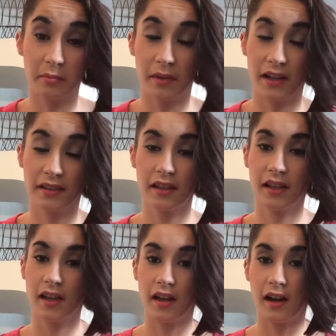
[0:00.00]
But
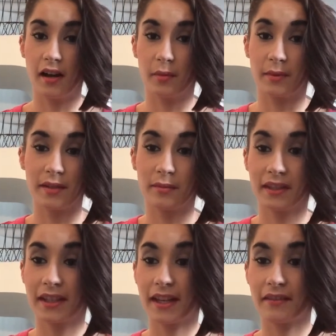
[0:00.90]
we
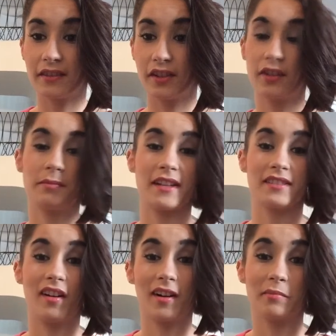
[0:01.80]
really haven't heard my
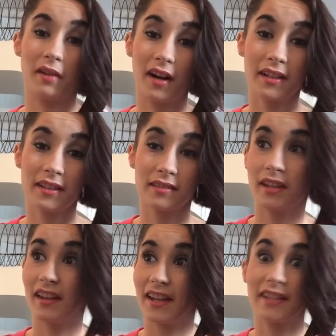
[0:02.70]
dog bark
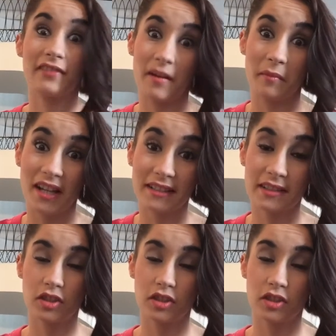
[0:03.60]
in 5 months.